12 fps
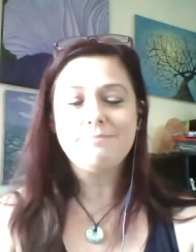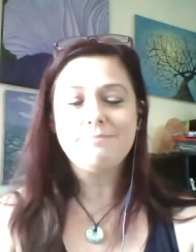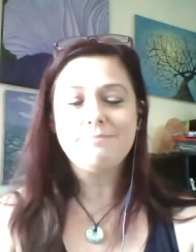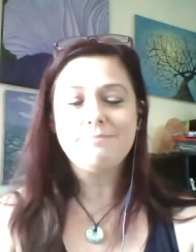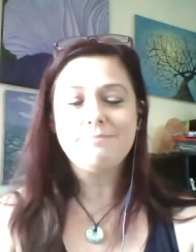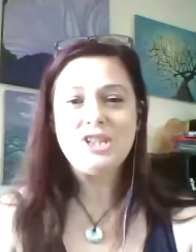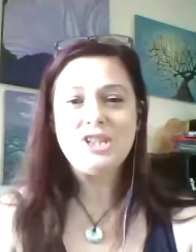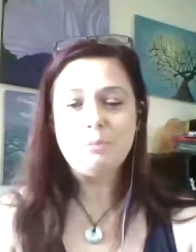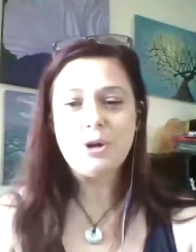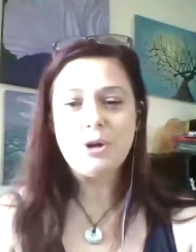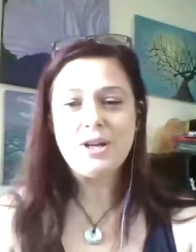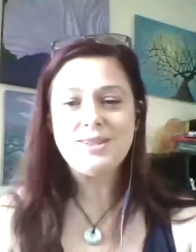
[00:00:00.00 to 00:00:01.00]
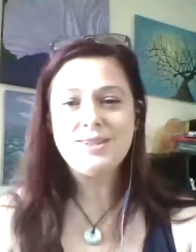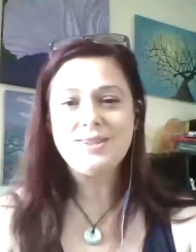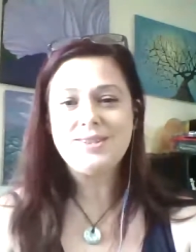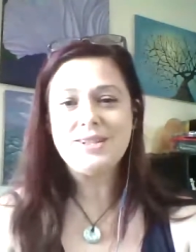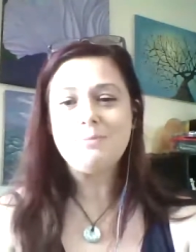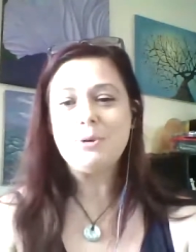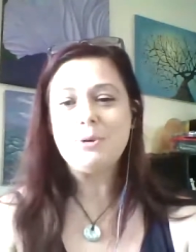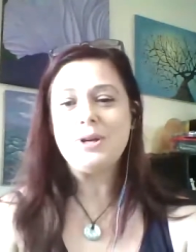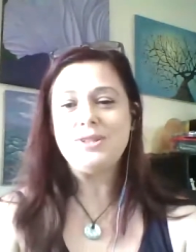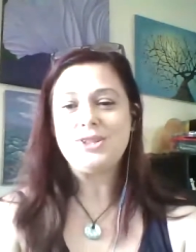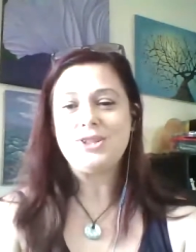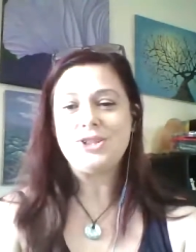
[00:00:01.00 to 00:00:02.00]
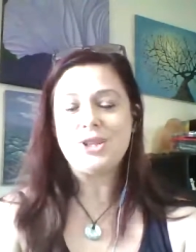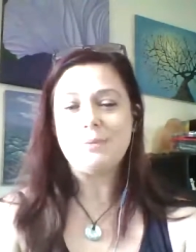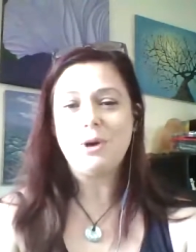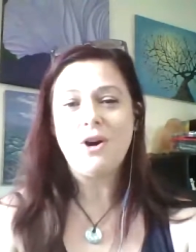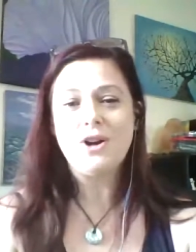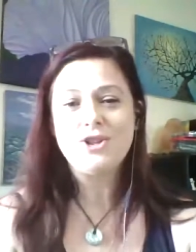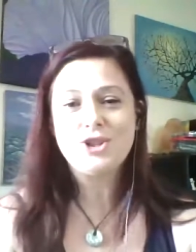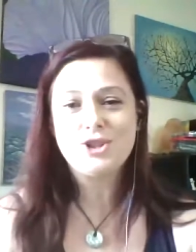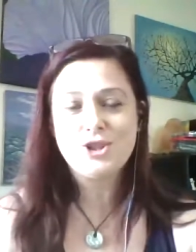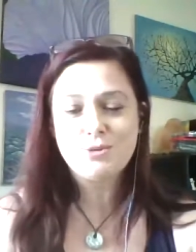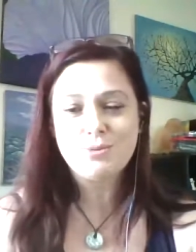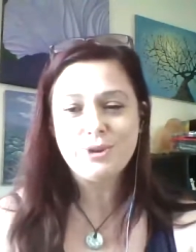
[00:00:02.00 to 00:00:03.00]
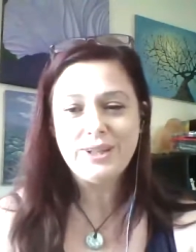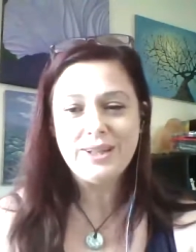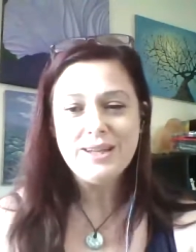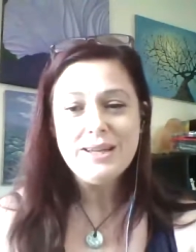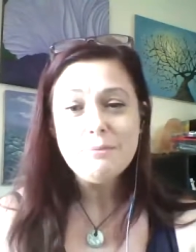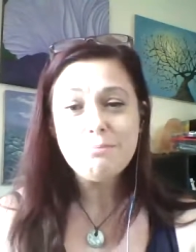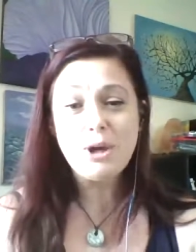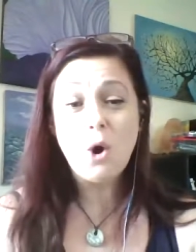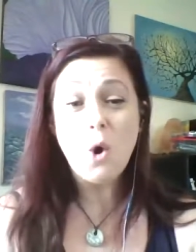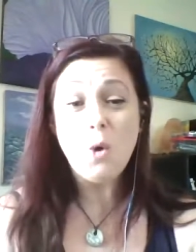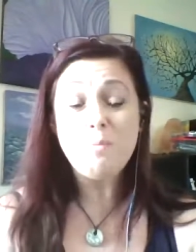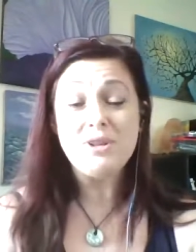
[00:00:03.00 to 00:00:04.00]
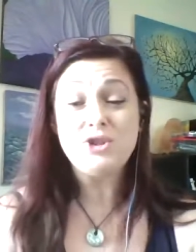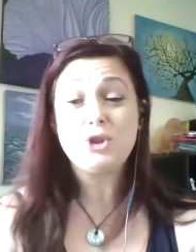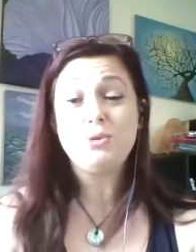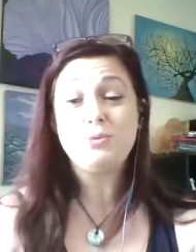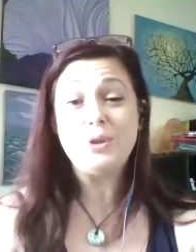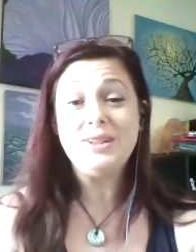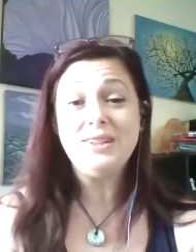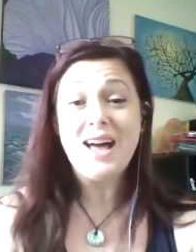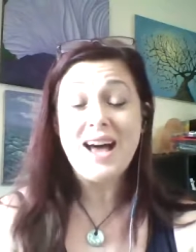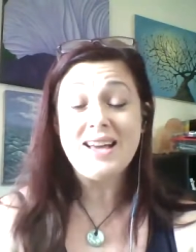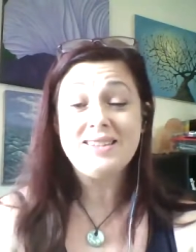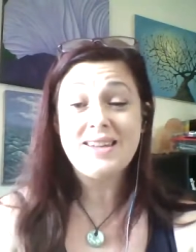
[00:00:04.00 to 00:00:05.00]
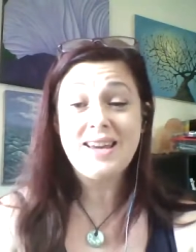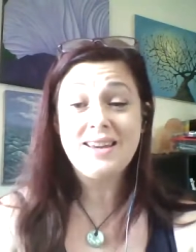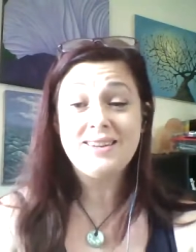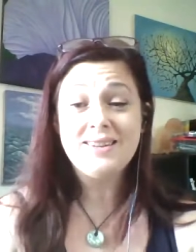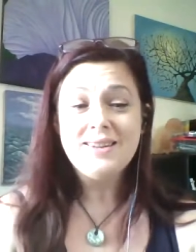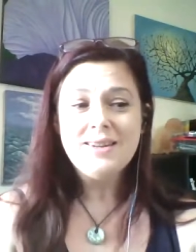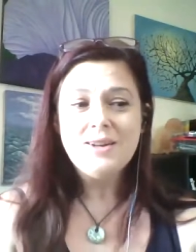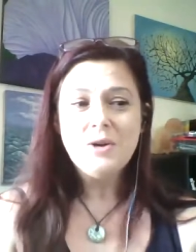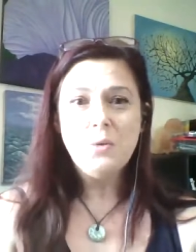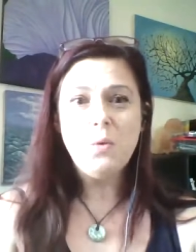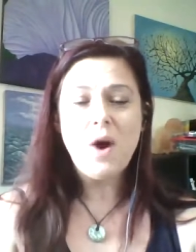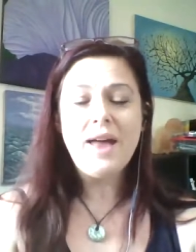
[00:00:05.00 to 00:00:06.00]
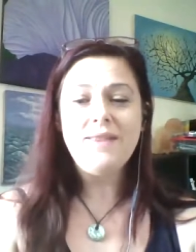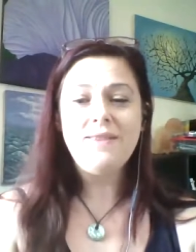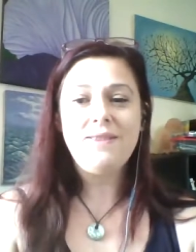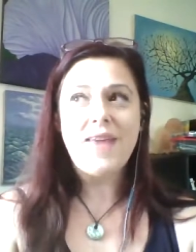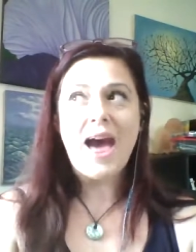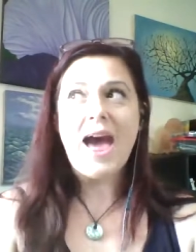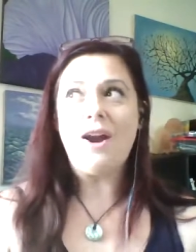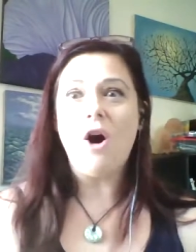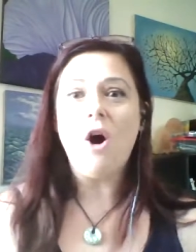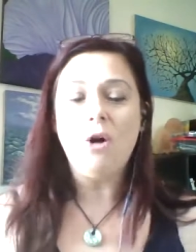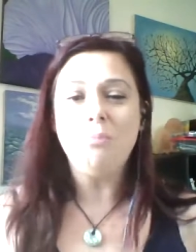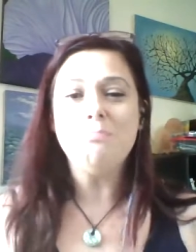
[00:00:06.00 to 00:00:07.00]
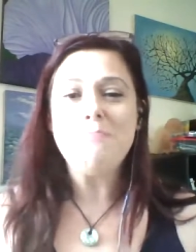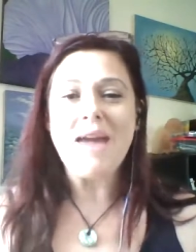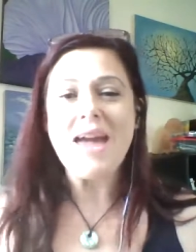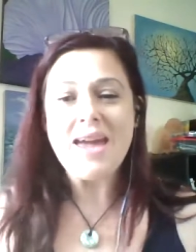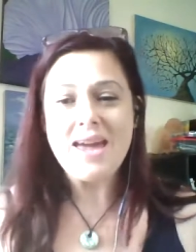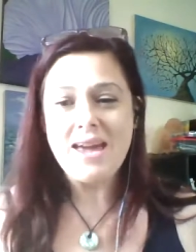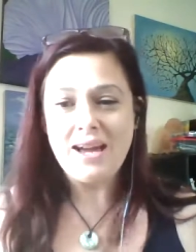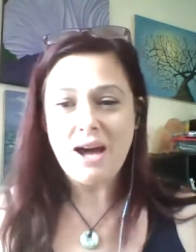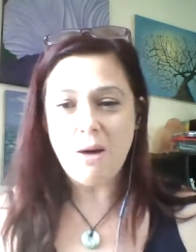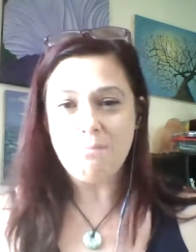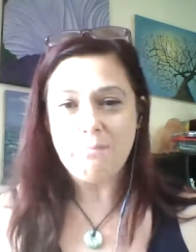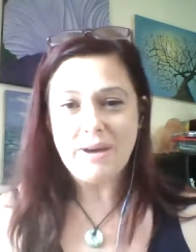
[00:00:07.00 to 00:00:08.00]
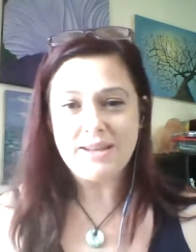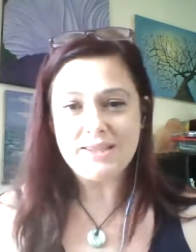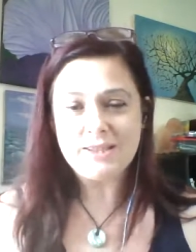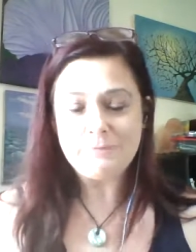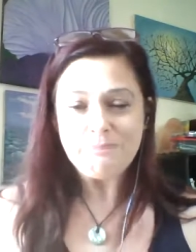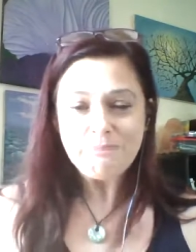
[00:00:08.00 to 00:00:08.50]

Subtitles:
going deeper into the subconscious to really be open to realizing what that all may encompass.